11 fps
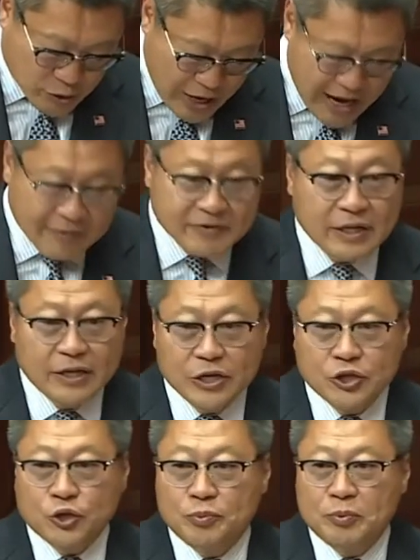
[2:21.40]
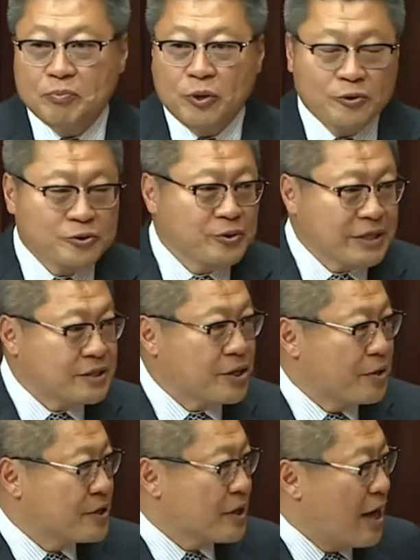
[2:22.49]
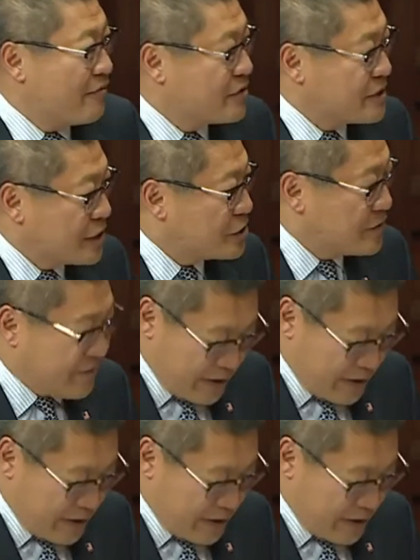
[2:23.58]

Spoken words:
draft the initial proposal that started the conversation in